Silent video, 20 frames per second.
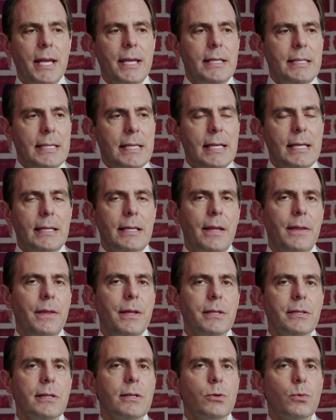18.
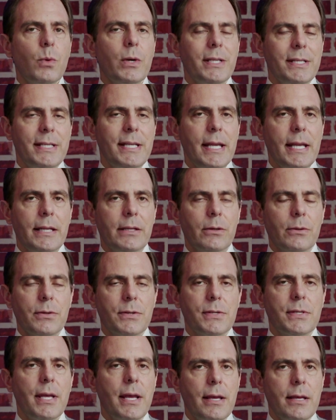This is what Daniel
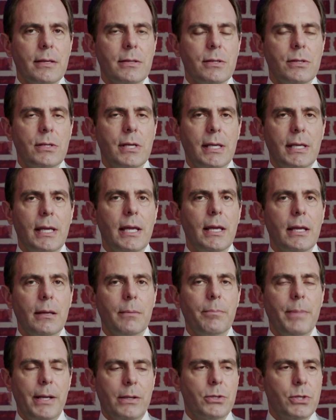says to
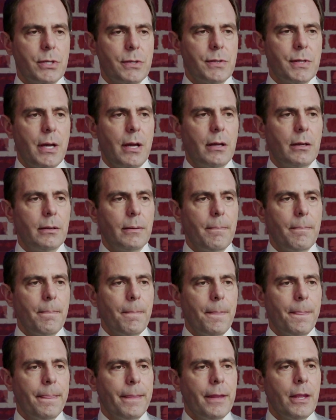King Belshazzar.
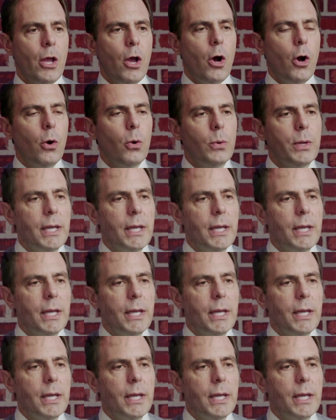O